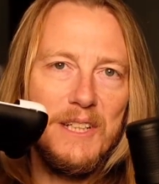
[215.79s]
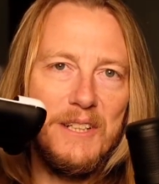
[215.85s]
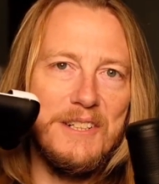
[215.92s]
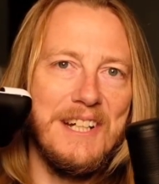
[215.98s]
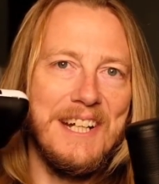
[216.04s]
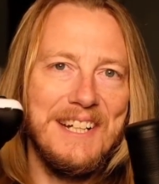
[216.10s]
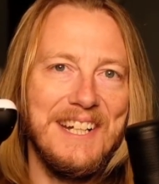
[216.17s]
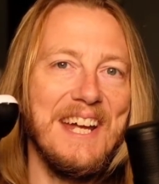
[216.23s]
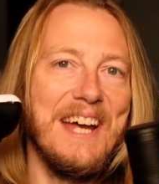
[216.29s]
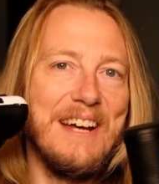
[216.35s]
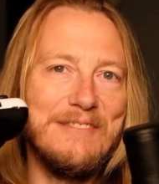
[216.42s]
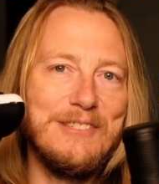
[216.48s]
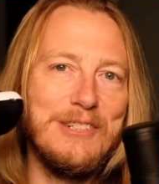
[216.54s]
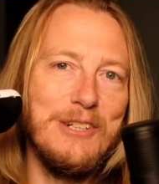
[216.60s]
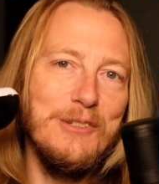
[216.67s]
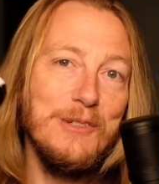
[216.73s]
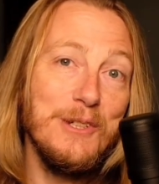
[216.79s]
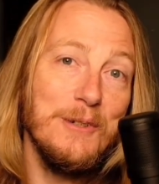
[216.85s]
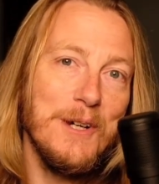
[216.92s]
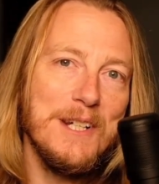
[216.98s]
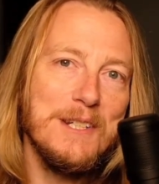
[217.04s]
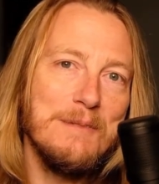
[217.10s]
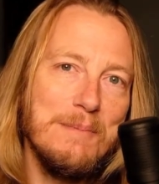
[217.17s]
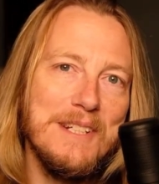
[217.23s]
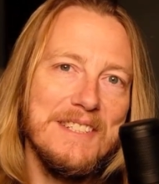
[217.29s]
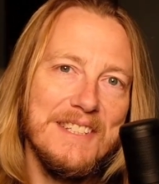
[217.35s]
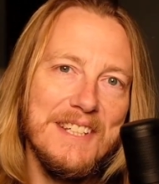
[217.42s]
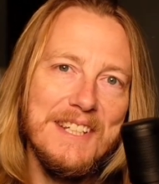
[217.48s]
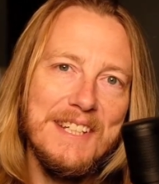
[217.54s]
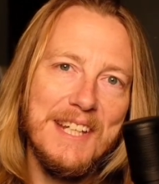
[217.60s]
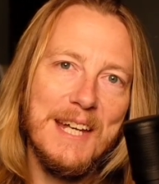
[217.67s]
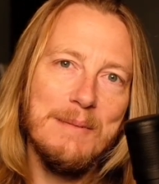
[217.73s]
you need to have two
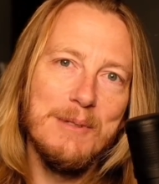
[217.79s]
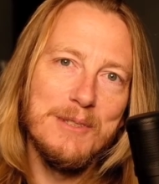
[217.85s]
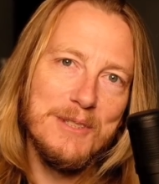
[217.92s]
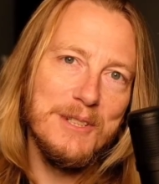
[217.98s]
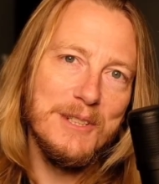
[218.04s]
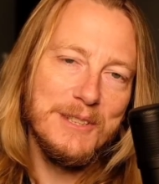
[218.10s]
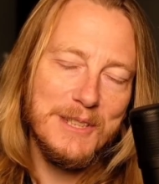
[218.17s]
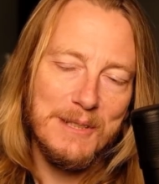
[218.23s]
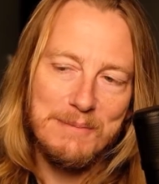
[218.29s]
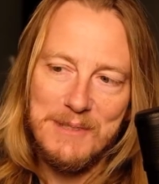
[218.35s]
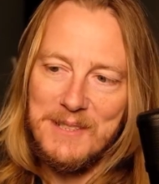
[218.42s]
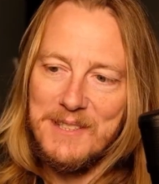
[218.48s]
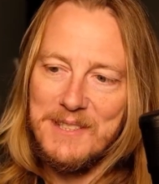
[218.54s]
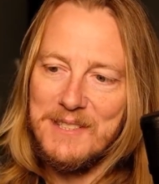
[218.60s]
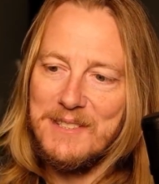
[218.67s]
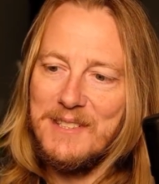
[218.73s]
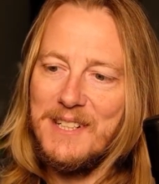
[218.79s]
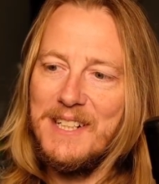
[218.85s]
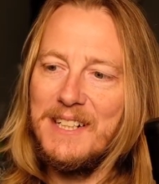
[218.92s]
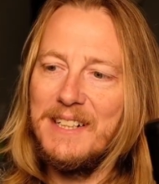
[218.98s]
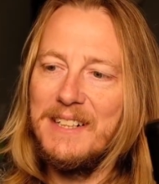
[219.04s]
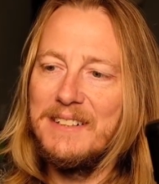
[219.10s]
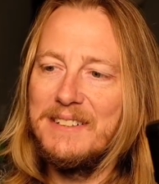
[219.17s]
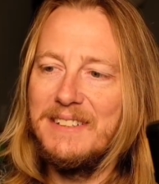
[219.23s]
USB-C cables hooked up to this thing,